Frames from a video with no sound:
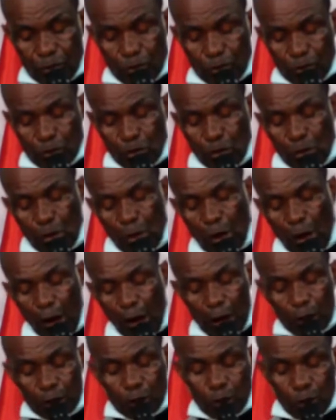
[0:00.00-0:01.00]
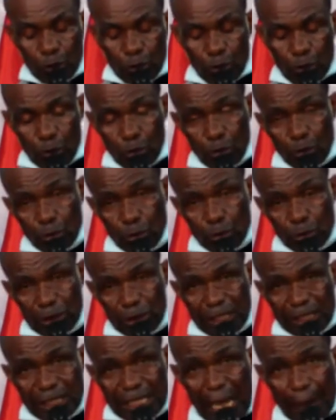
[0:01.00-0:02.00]
So all through
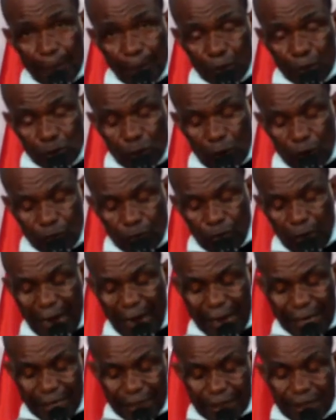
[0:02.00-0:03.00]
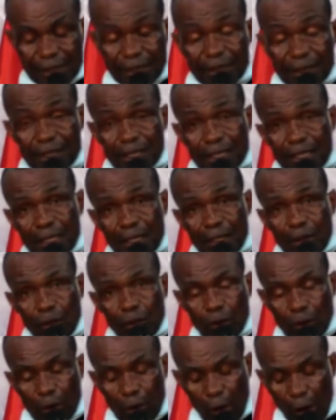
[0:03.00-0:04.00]
disciples of Christ
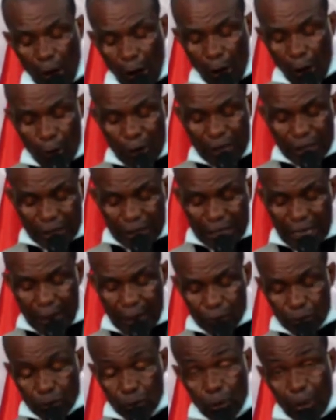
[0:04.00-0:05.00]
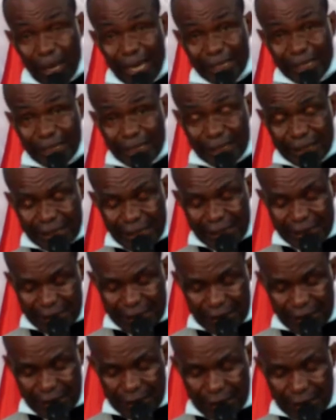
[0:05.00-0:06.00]
will always come to where Jesus
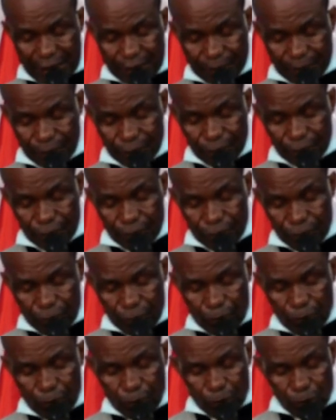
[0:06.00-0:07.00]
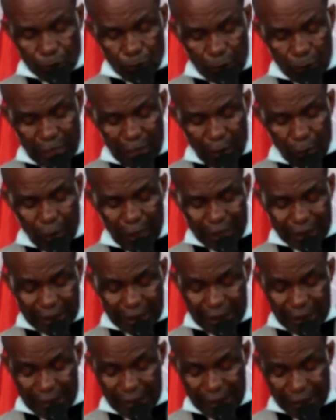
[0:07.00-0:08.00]
is. So the
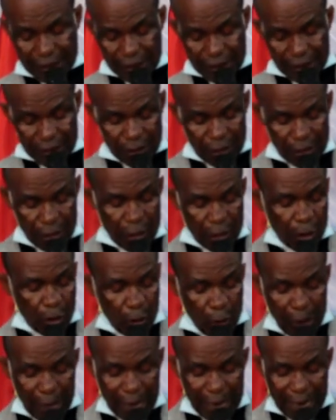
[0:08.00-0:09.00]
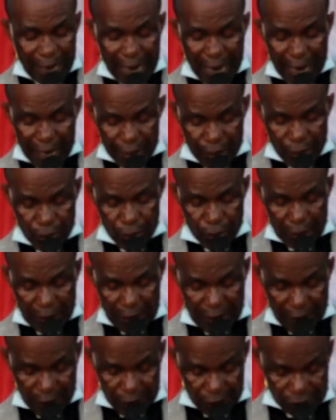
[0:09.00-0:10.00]
question is, where are you
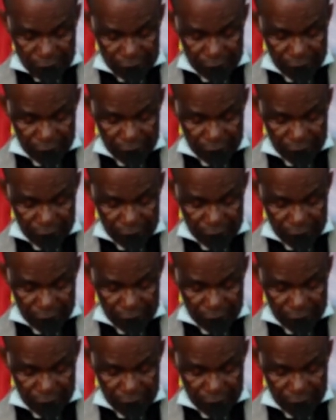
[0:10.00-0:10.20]
now?